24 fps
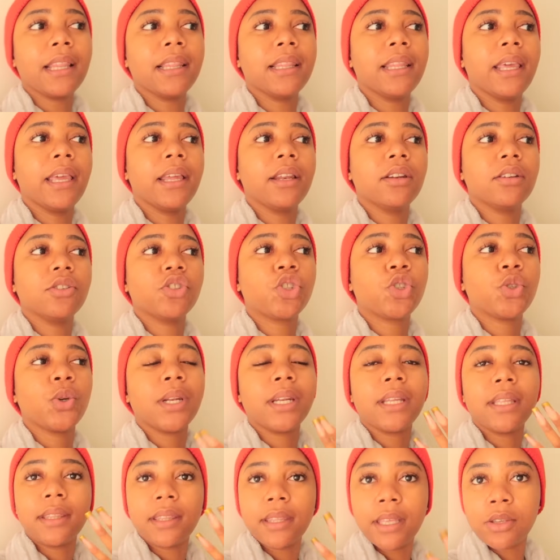and then
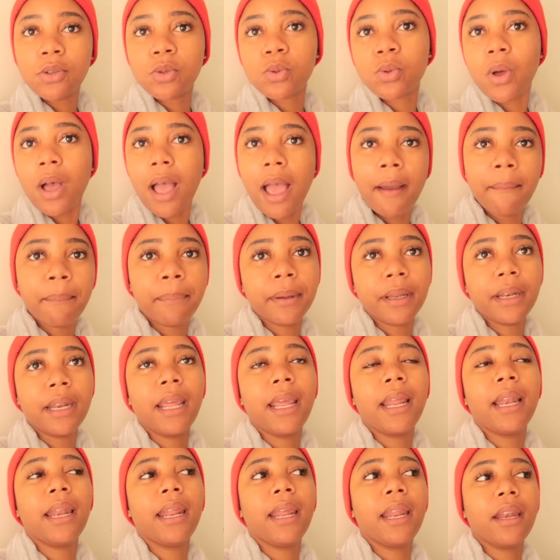surely things will happen,
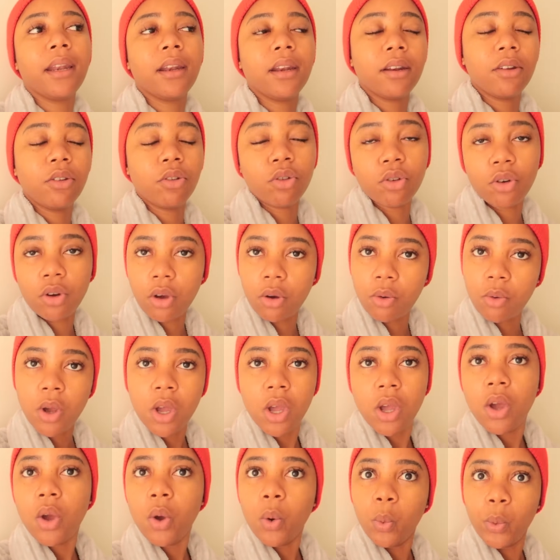and then, you know,
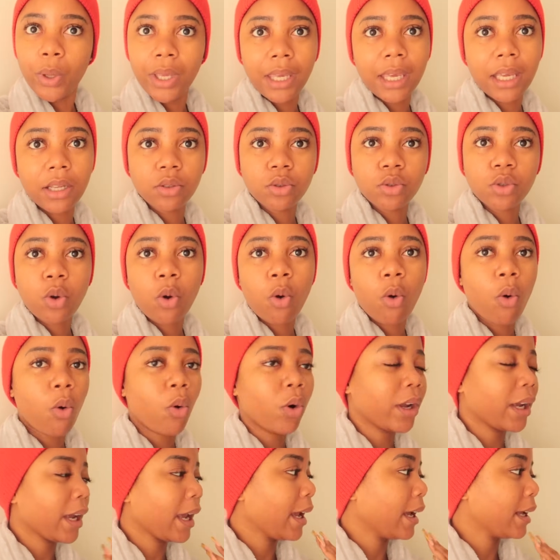we can
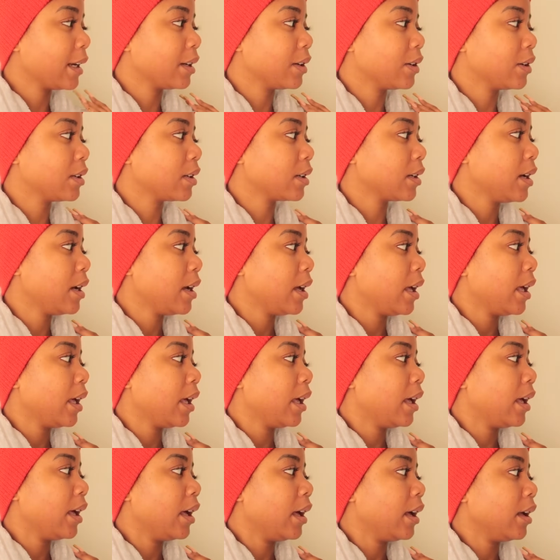talk and
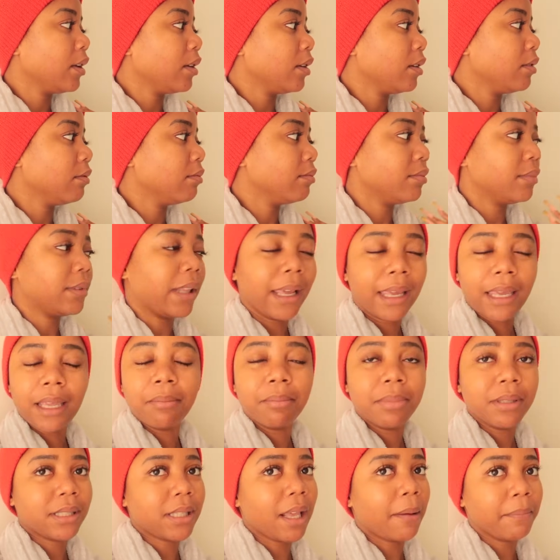there
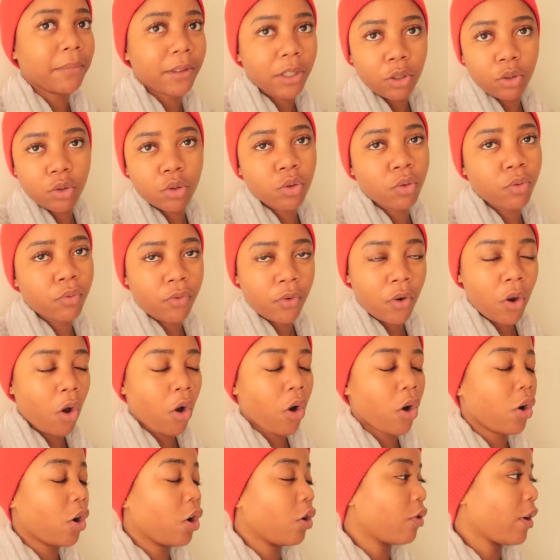can be something to
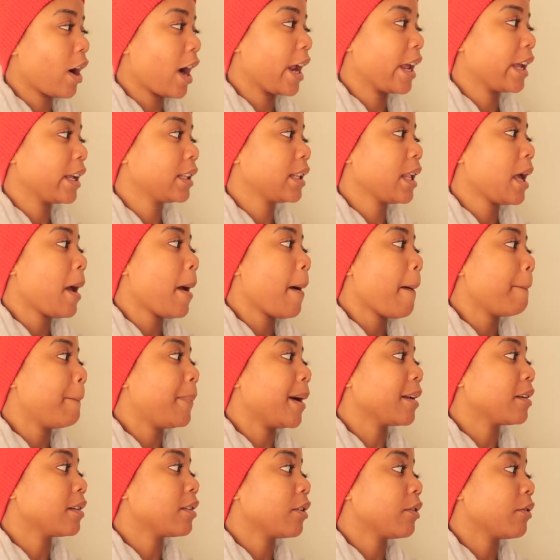vlog, right?
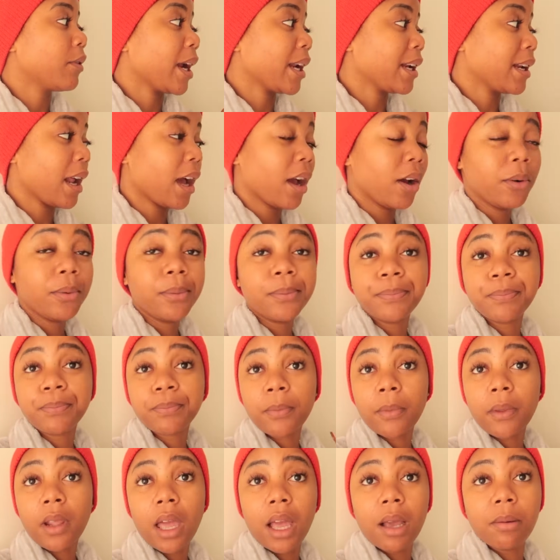But right now
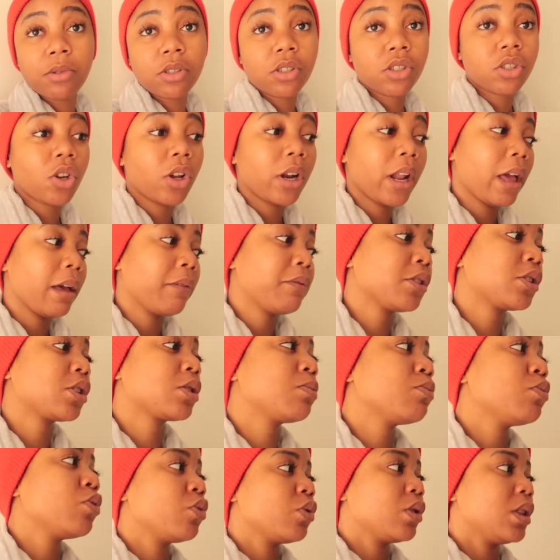I'm just gonna have a
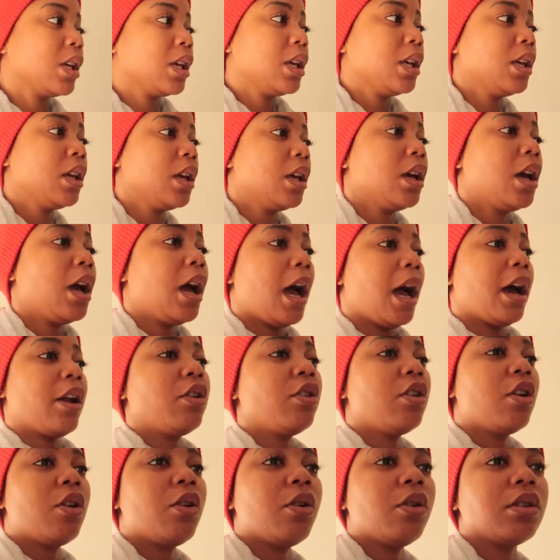smoothie. I
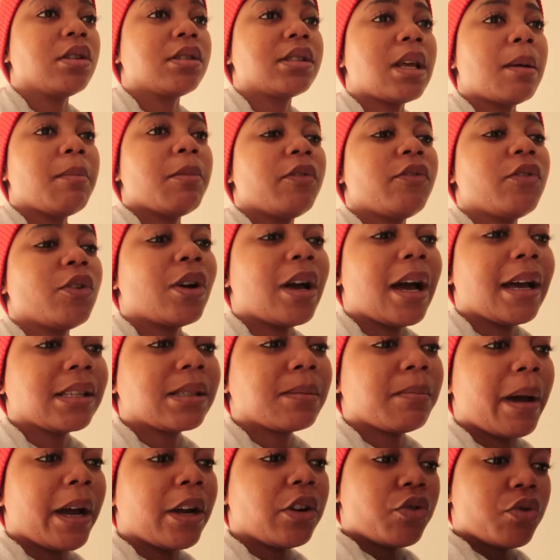don't know, some of you
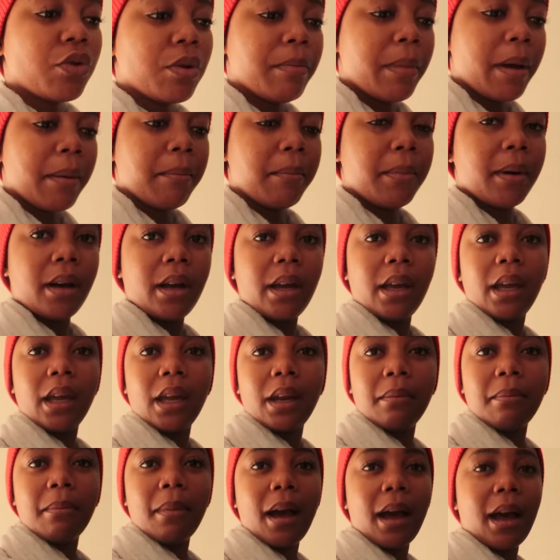guys might remember
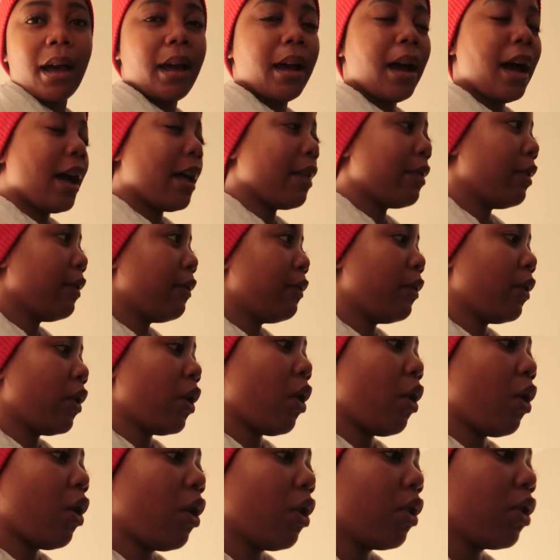in my other
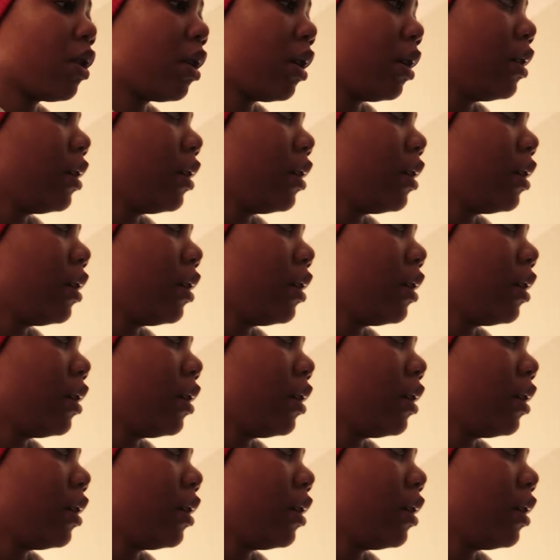vlog,